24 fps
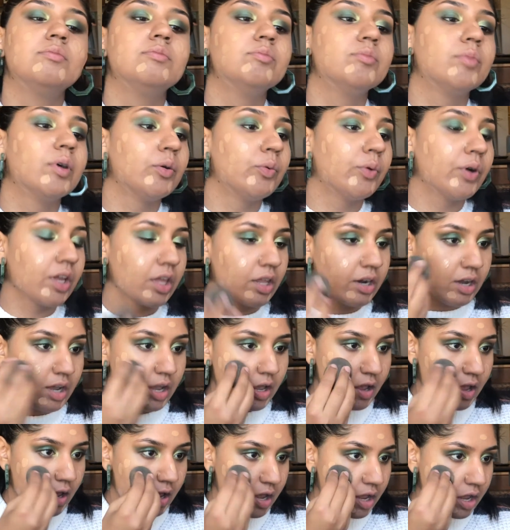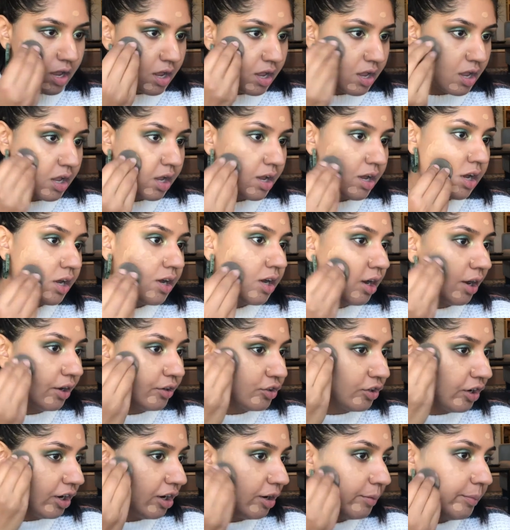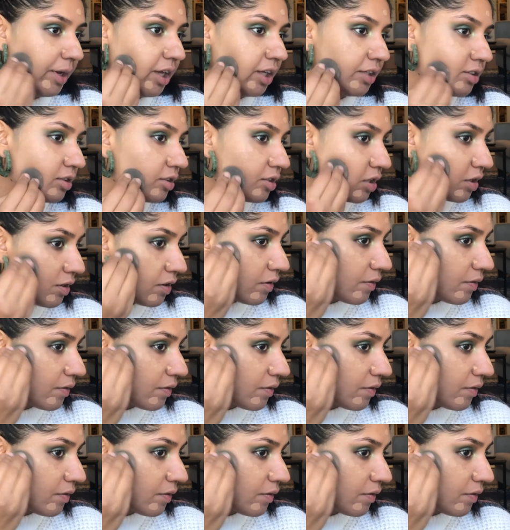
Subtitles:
But we're gonna try our best.